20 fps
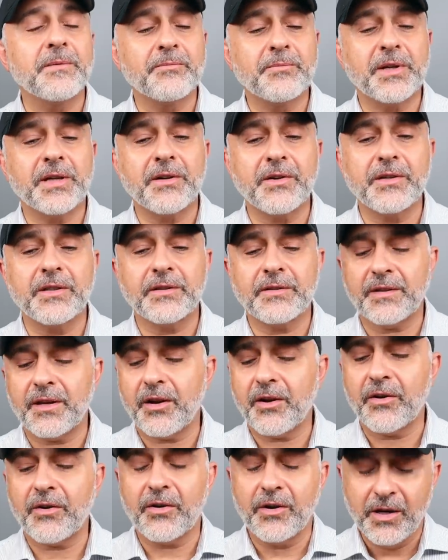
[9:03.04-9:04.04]
a bitterness
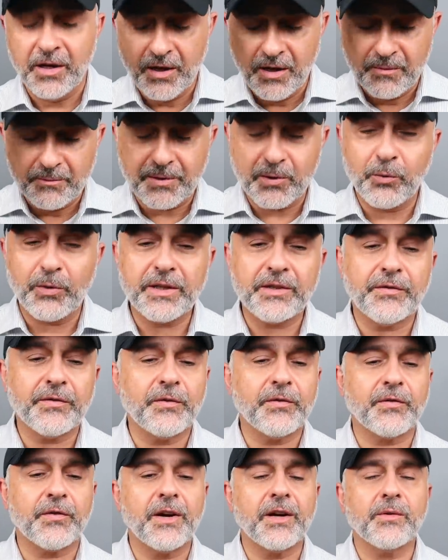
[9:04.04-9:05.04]
here but a
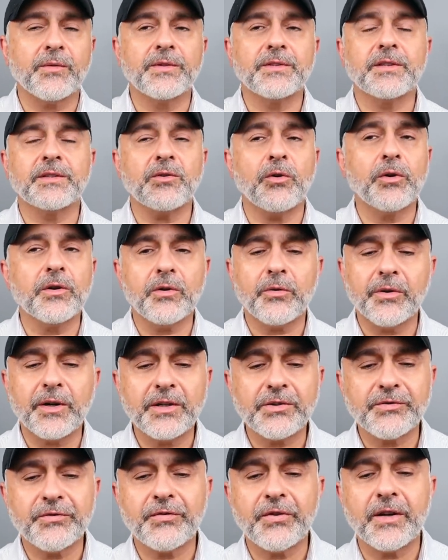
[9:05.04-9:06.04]
wonderful fragrance it's odor
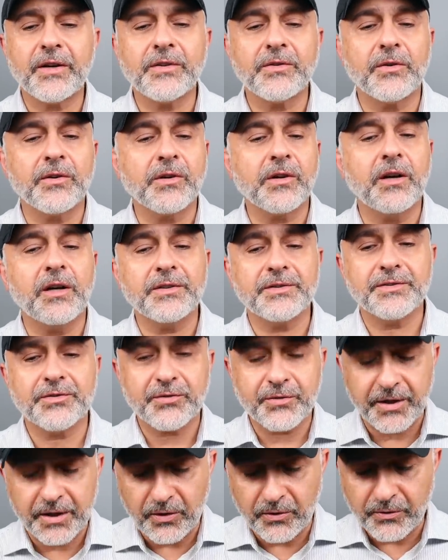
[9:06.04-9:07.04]
orange vert or
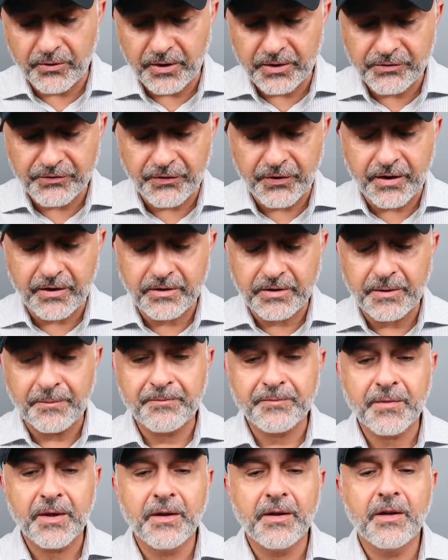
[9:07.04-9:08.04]
concentrate orange vert
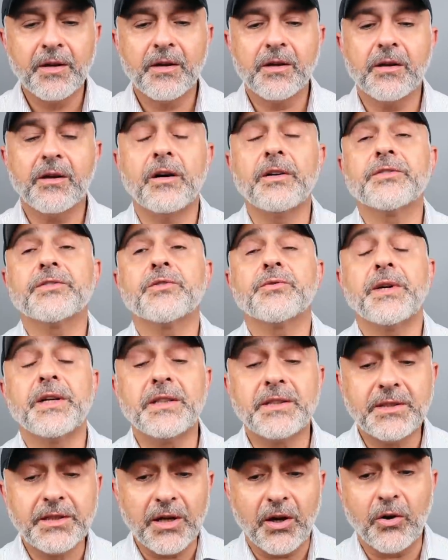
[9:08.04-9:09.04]

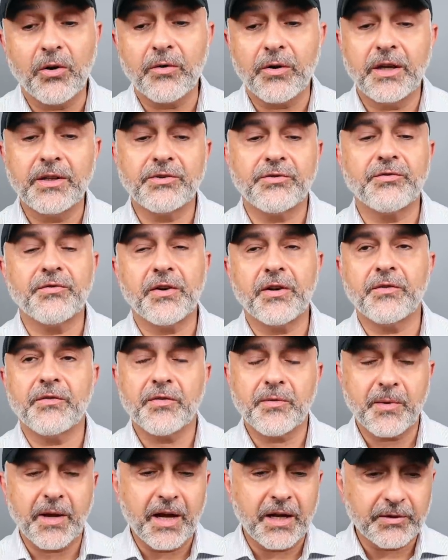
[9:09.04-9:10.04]
Concentrate de Orange Vert
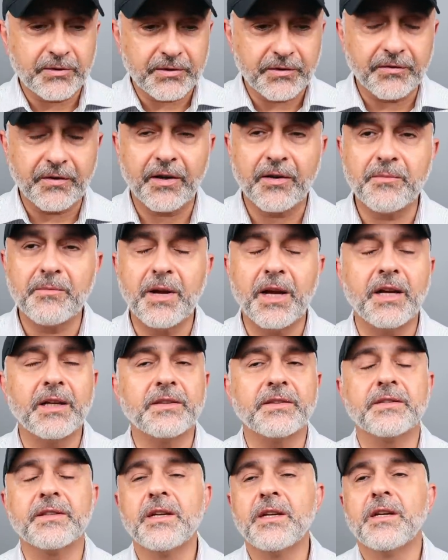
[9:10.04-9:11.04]
from the House of
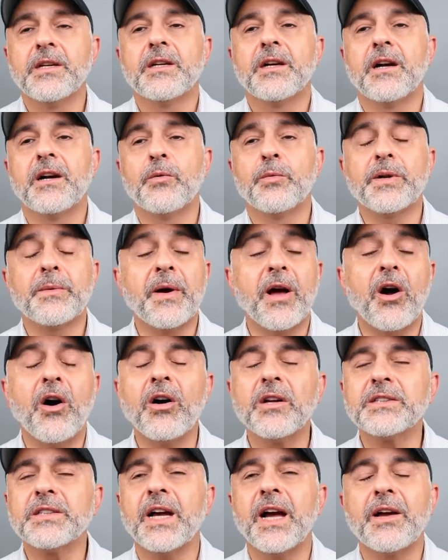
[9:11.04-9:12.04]
Hermes. Uh, one of my
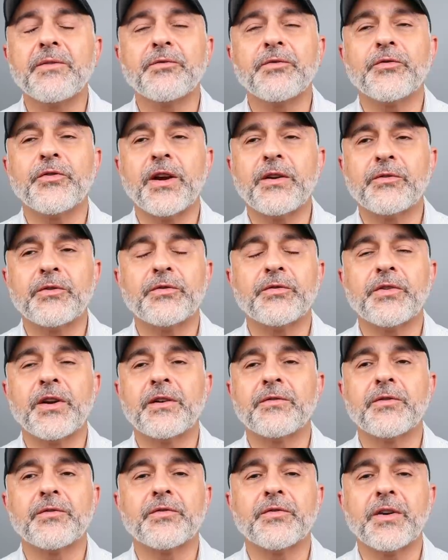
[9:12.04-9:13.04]
all-time favorite,
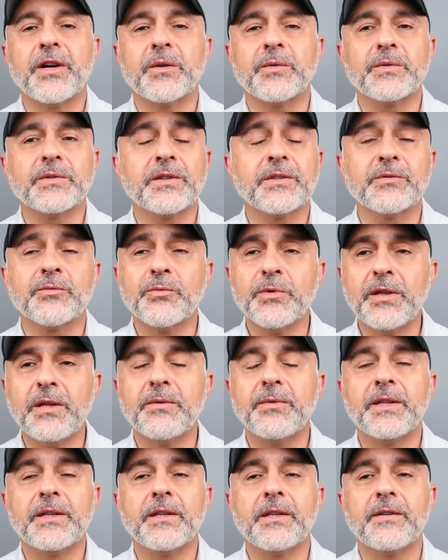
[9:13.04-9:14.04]
favorite fragrances.
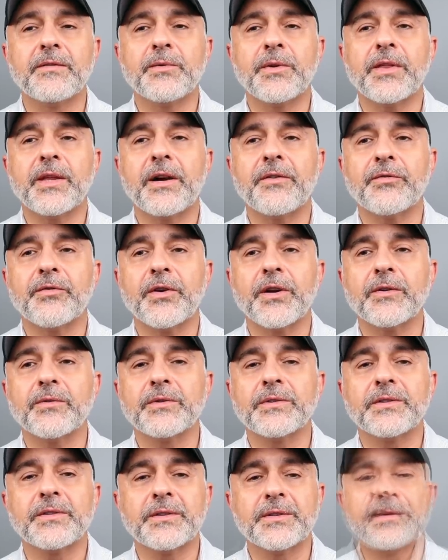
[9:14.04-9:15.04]
Really in love with that
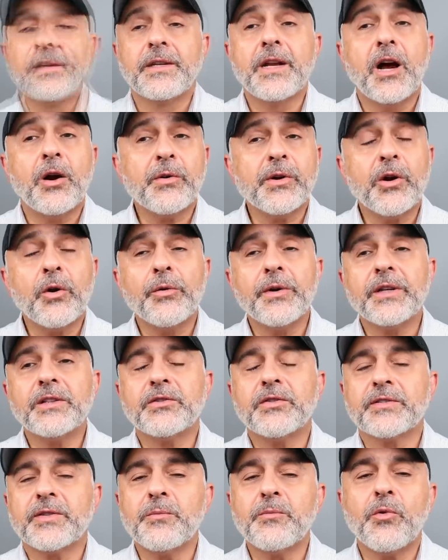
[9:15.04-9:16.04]
fragrance. Now we're going
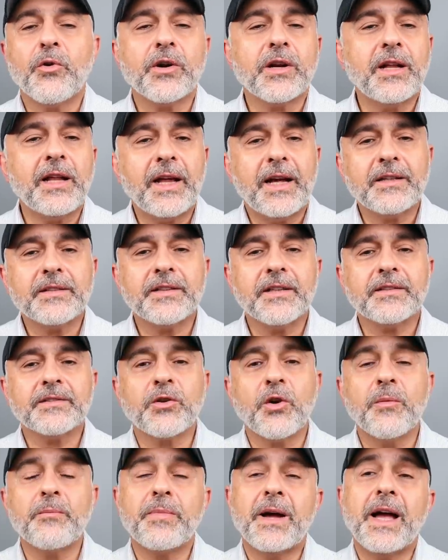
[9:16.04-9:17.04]
into some more classics,
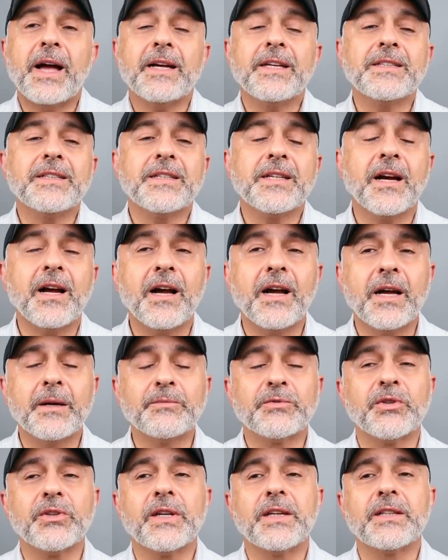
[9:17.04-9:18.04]
going back in time
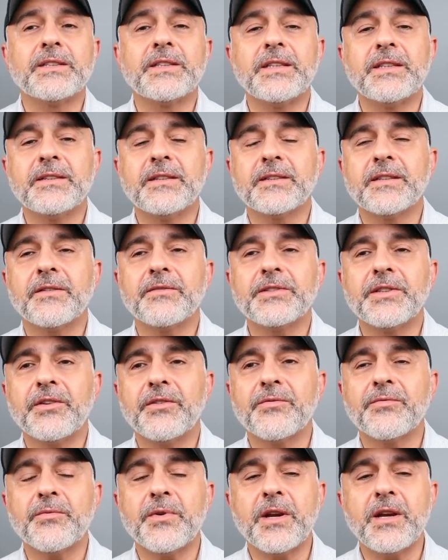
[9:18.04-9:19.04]
to
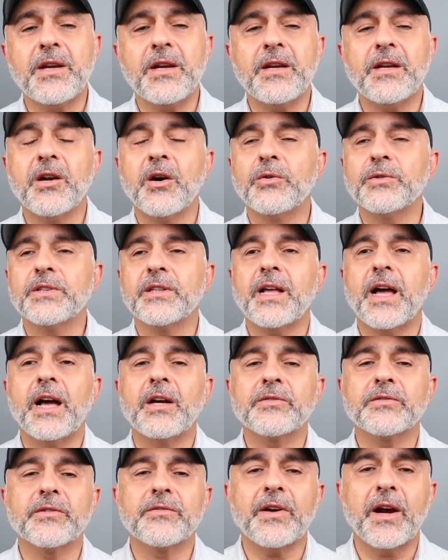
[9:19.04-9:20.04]
1973, going to the
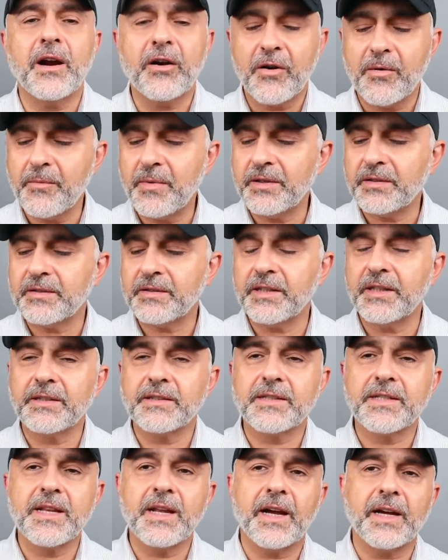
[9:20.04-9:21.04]
House of Aramis.
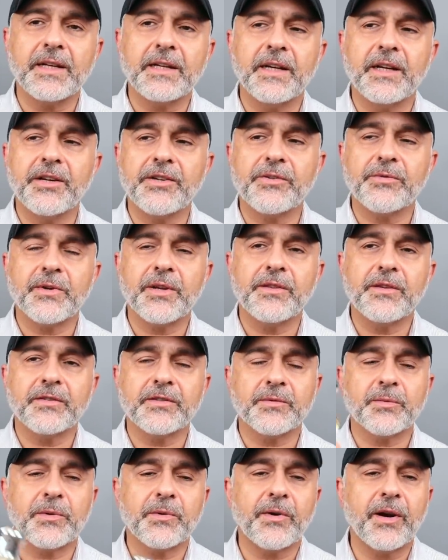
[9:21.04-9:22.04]
It's 900,
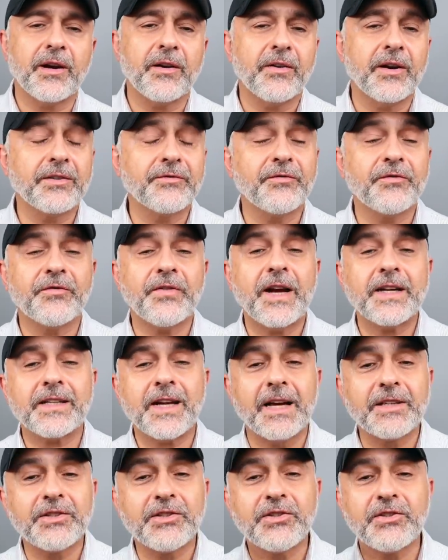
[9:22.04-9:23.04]
this one right here. In fact,
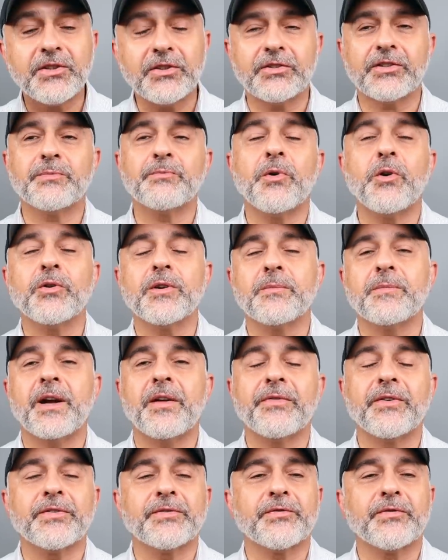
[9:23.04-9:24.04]
I just spoke
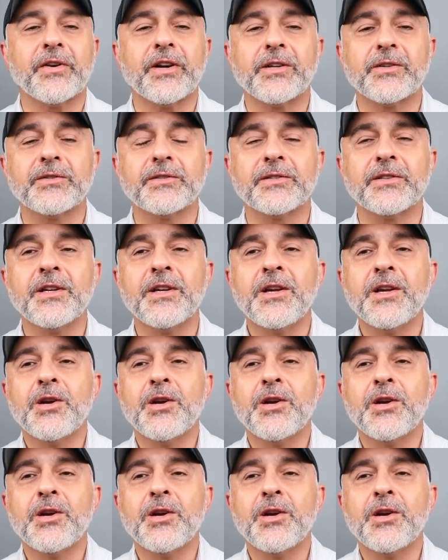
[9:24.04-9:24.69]
about this fragrance